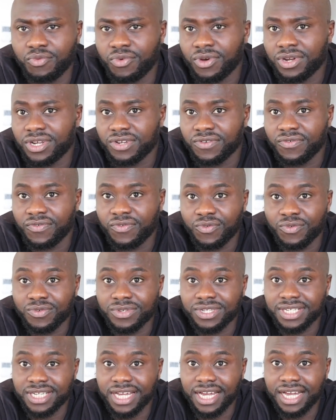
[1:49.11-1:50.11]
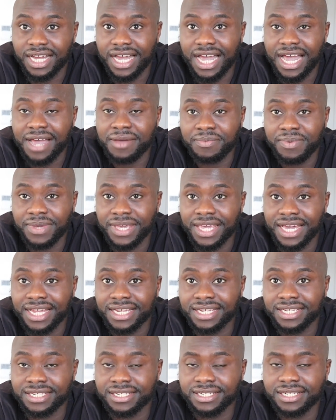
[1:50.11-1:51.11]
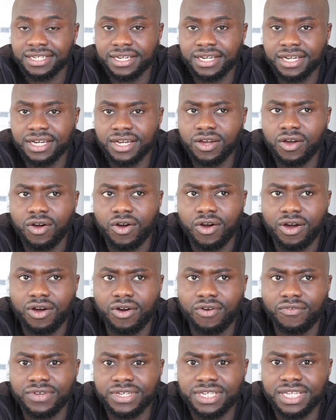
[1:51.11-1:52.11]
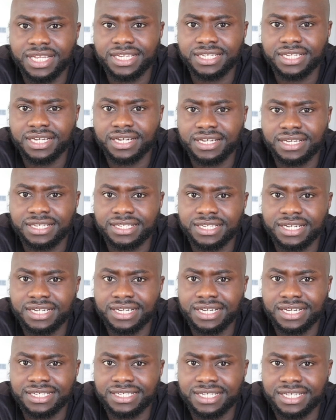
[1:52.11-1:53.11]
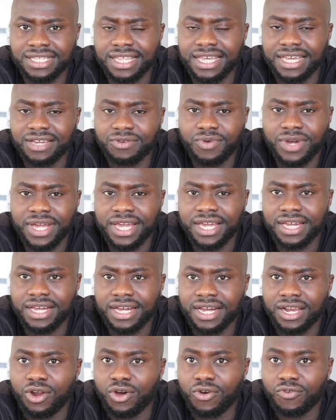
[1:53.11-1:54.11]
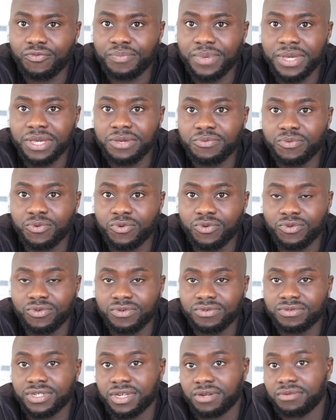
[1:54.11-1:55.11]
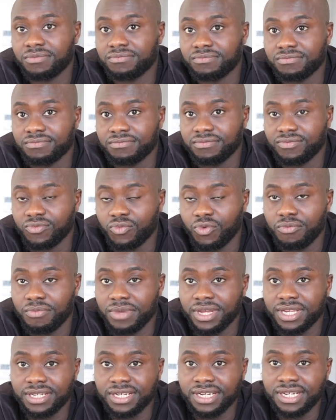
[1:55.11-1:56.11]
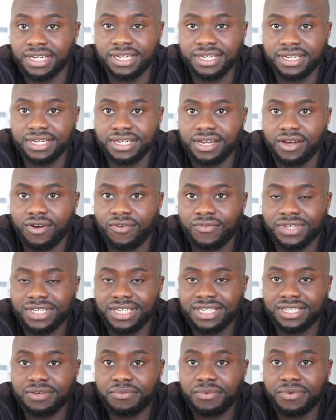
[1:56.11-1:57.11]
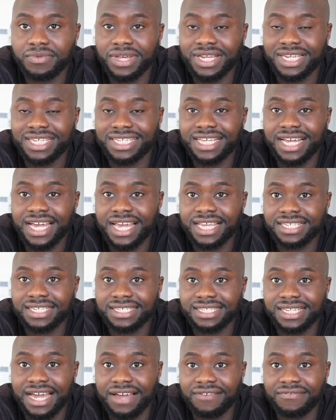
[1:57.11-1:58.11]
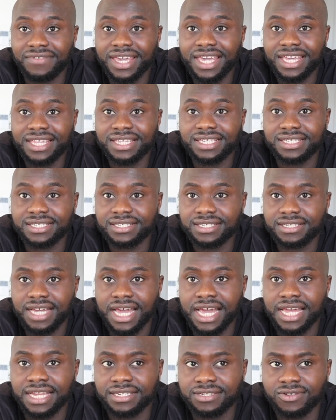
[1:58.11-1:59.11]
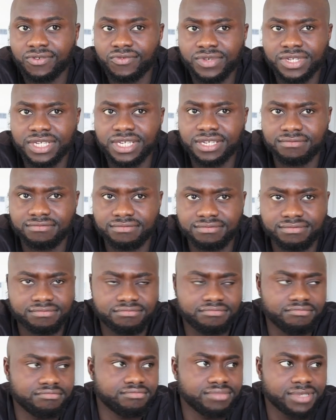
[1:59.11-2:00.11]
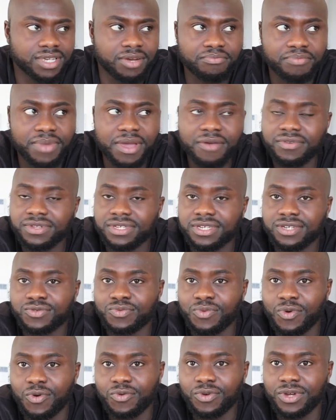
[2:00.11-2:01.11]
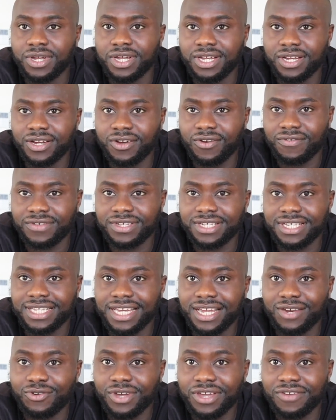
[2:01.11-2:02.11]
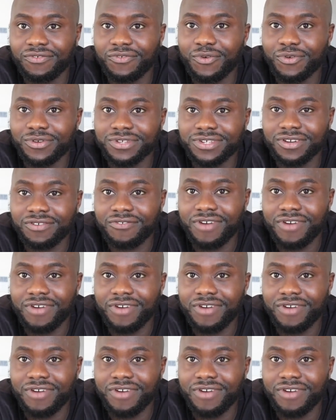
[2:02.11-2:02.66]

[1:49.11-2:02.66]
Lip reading: wonderful, is happy, and obviously is a thing where a lot of people, some women, obviously some of their desires is to have kids, and obviously some parents as well, obviously they're looking forward to